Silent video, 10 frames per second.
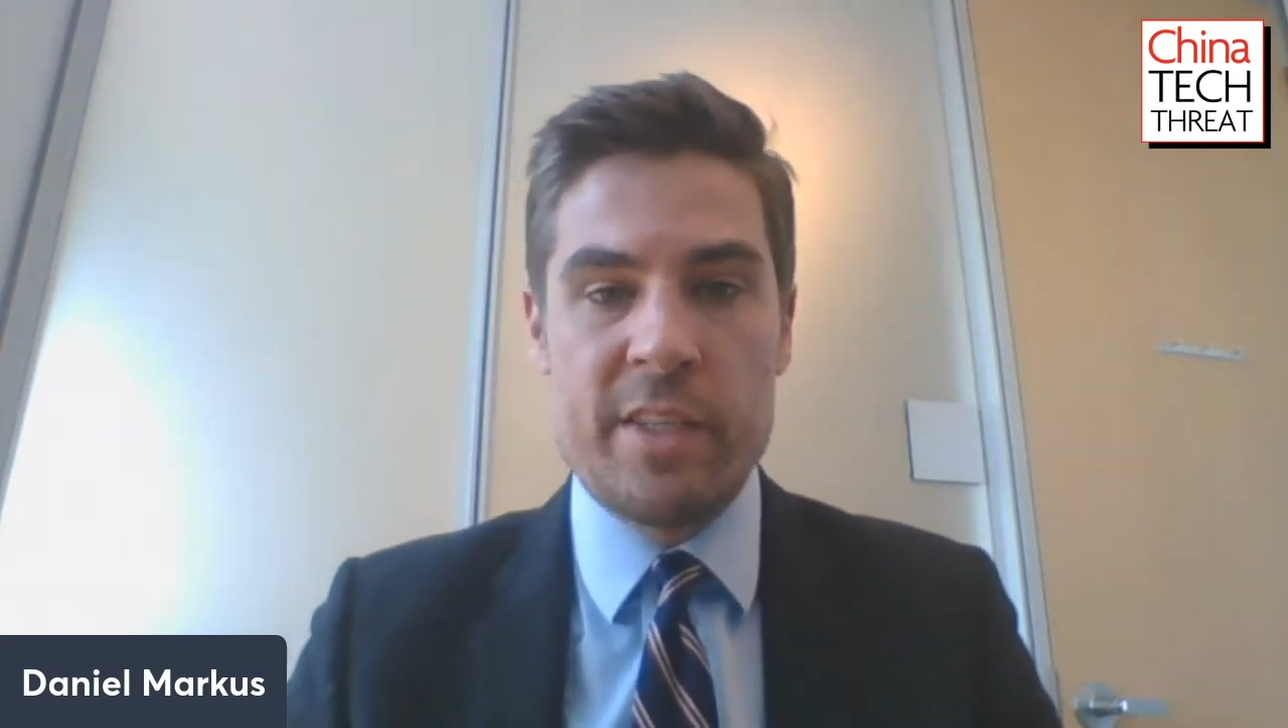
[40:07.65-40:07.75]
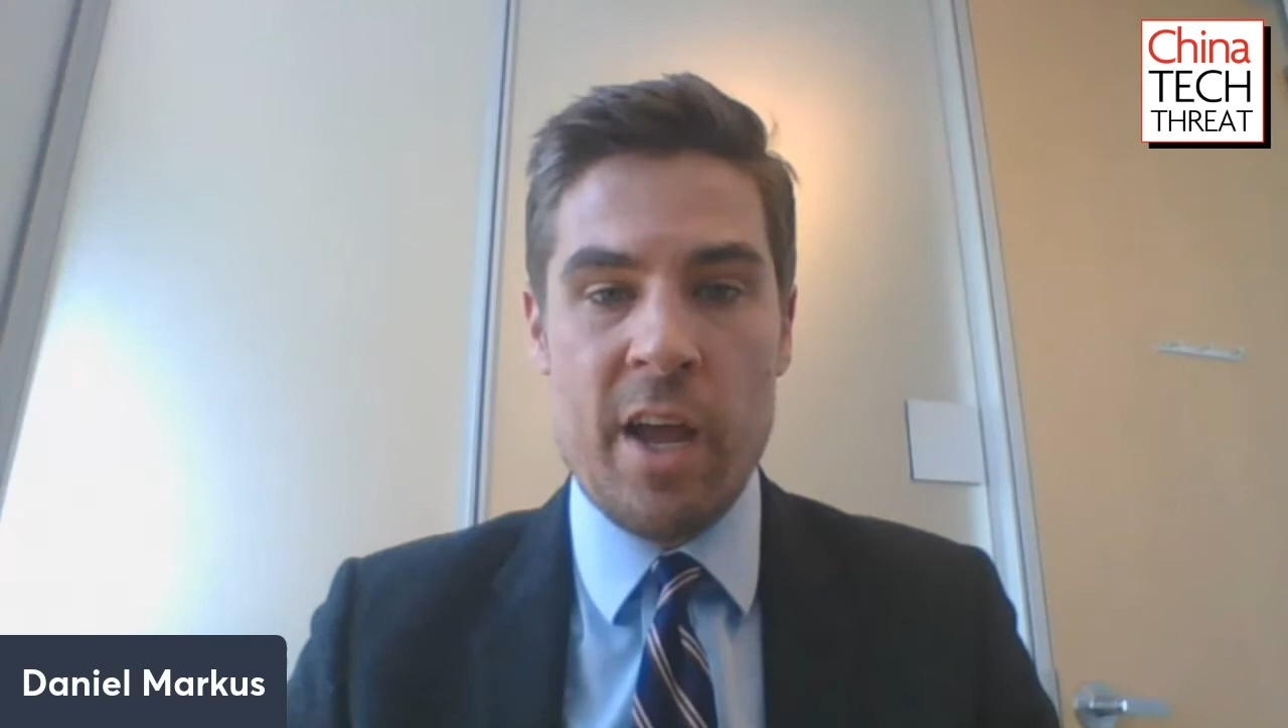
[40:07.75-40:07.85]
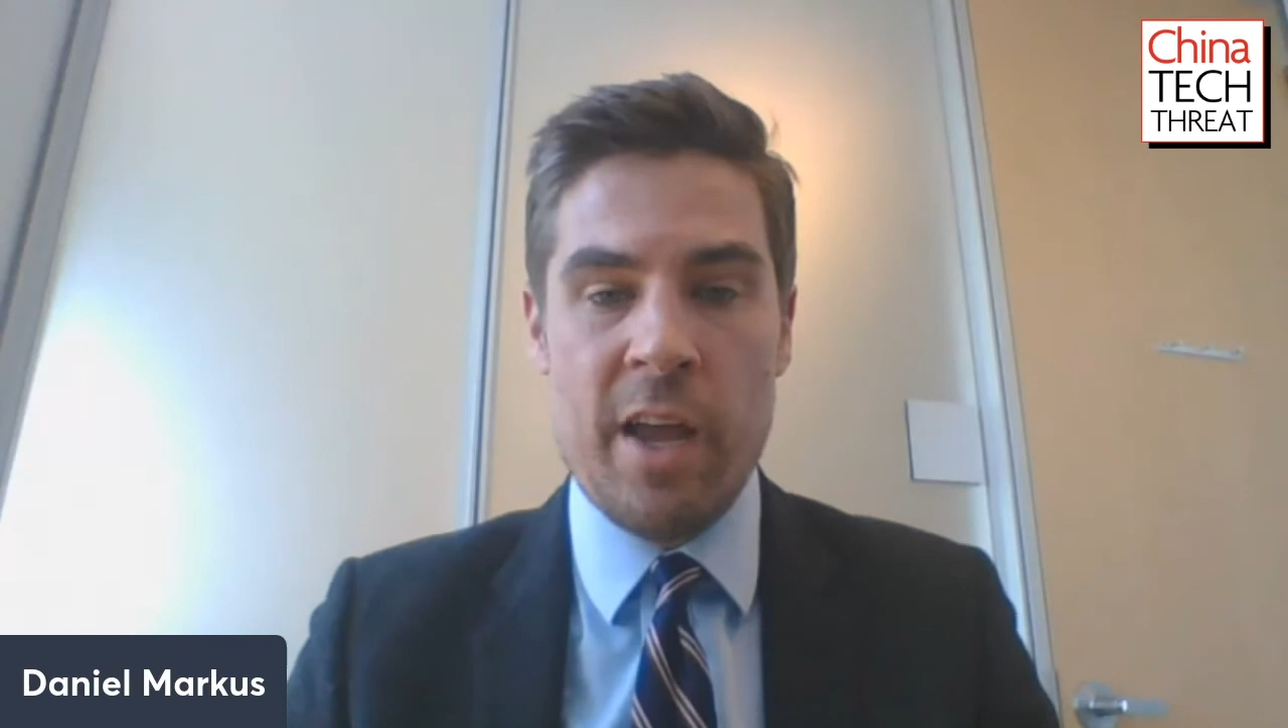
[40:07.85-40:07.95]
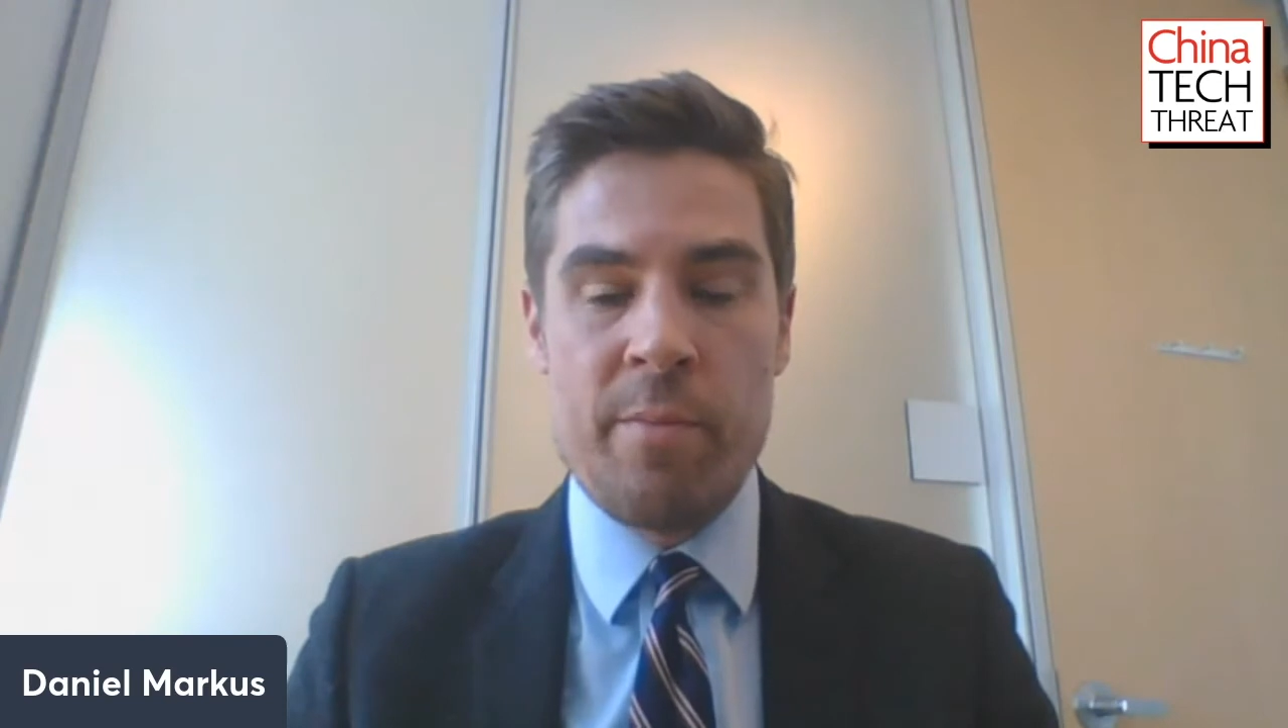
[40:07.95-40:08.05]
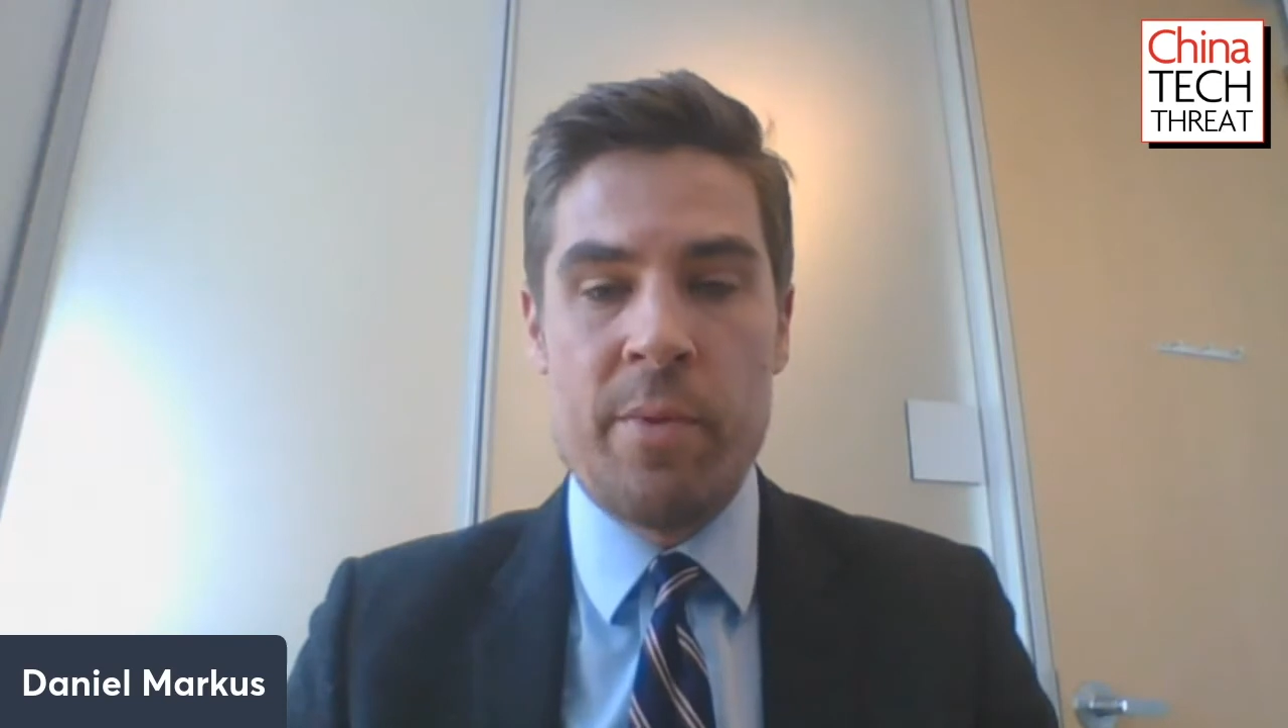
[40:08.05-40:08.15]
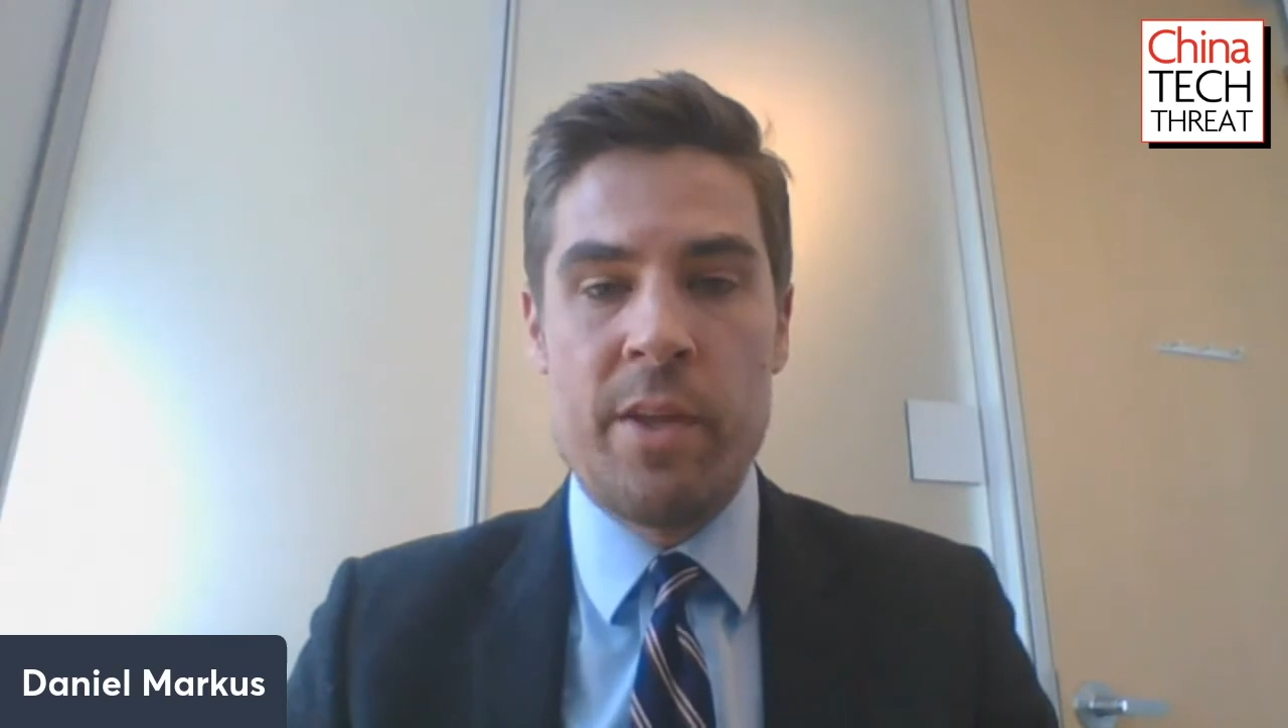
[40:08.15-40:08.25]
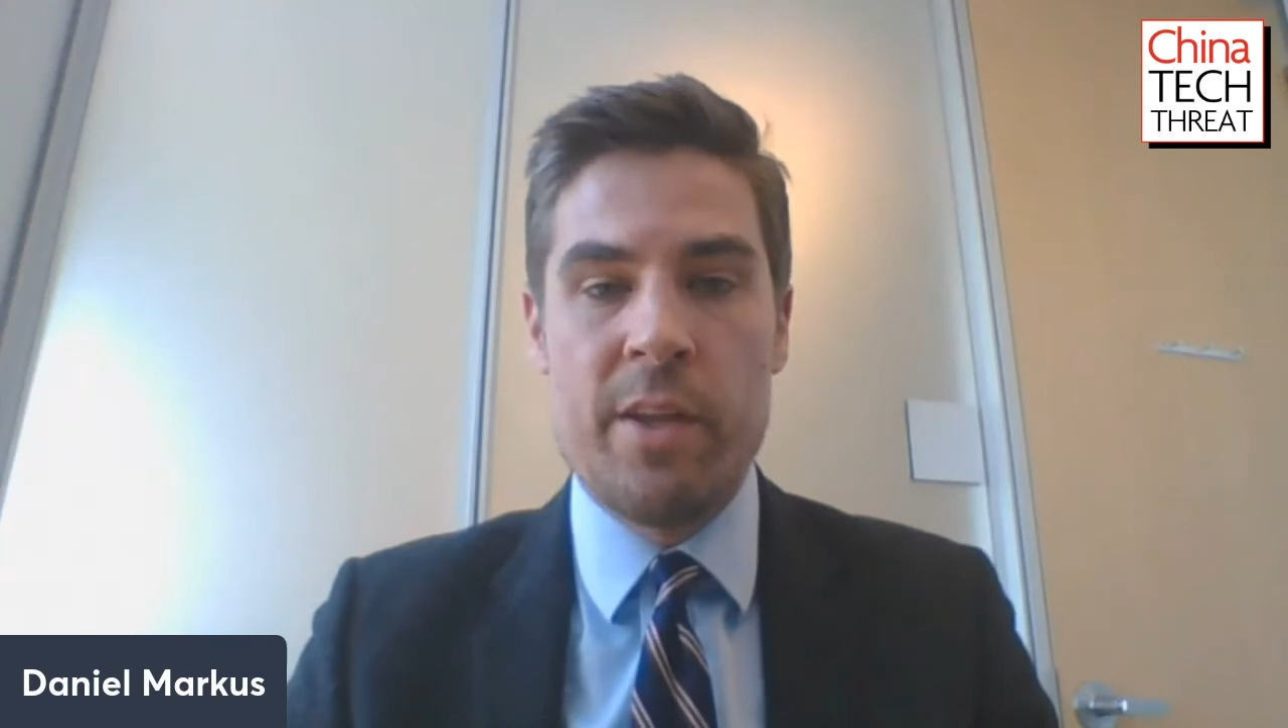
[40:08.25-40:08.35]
time,